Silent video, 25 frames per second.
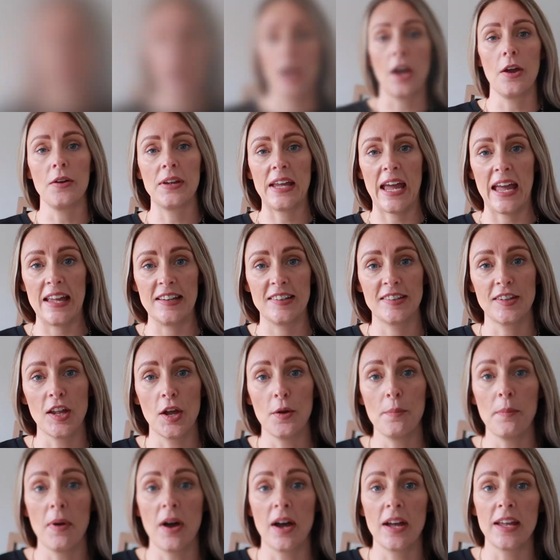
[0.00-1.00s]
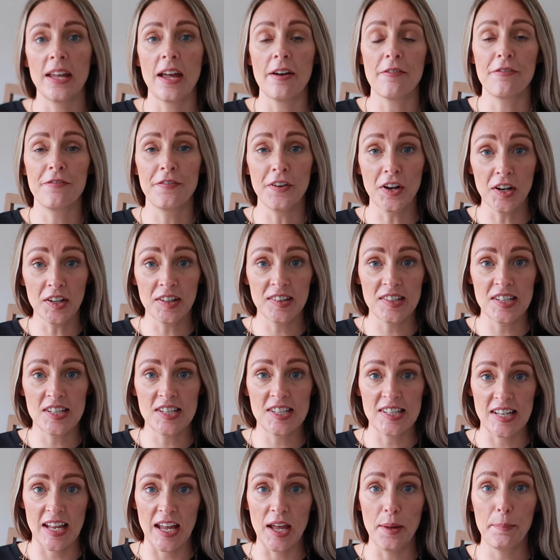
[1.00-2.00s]
Okay, so my
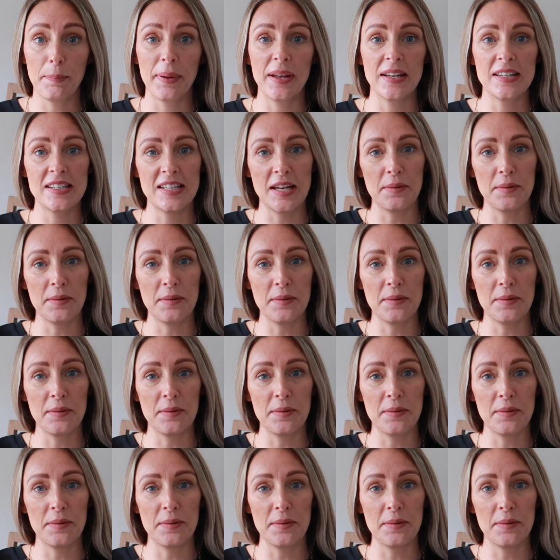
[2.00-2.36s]
first tip,